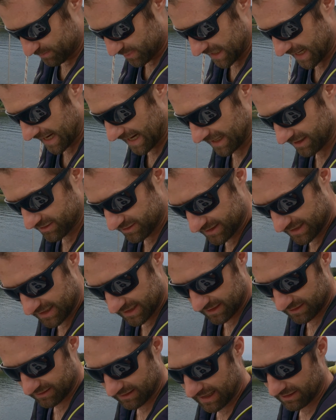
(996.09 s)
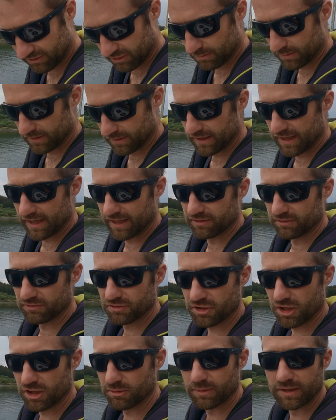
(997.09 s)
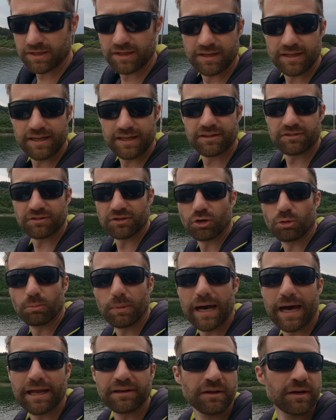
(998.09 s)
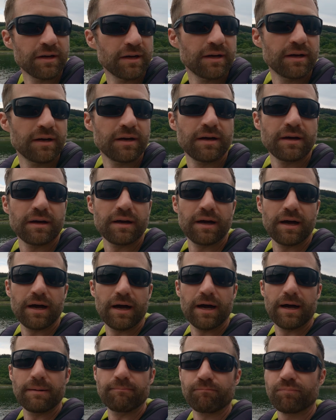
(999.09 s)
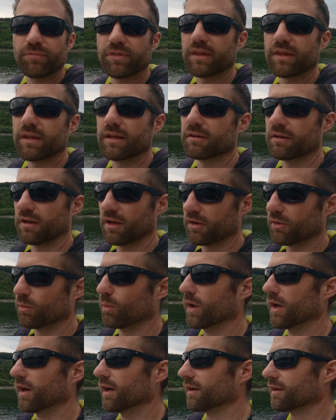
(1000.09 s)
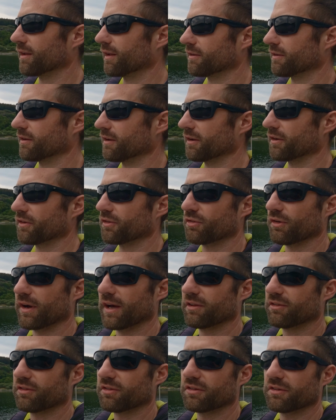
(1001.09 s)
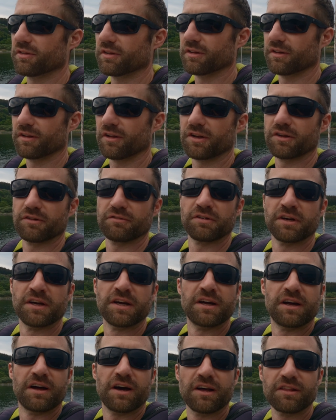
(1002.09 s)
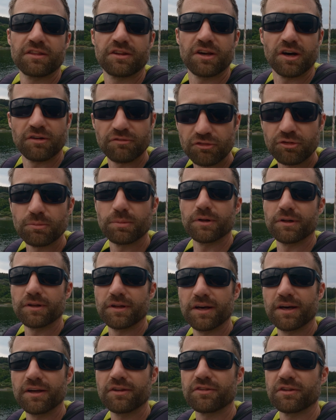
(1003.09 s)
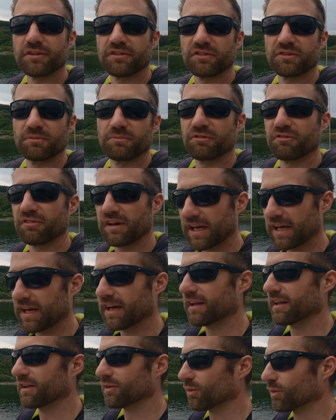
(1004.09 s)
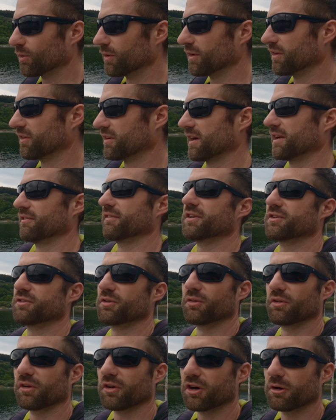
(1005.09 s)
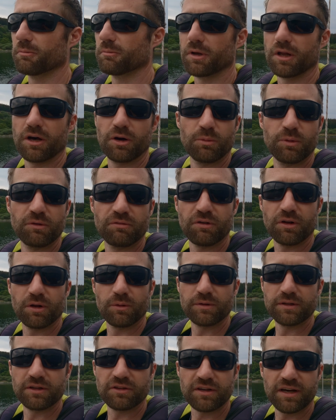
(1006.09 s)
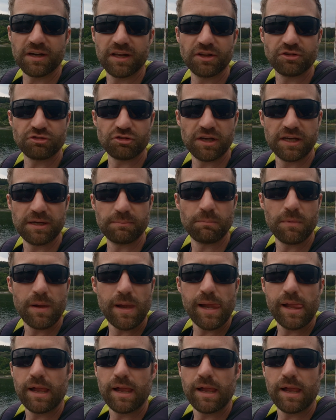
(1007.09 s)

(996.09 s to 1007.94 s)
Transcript: But actually these last couple of days have shown me that it isn't all bad. There's a lot of work, there's a lot of stress, there's a lot of uncomfortableness, there's some fear, there's all these kind of issues that come along with following this kind of dream.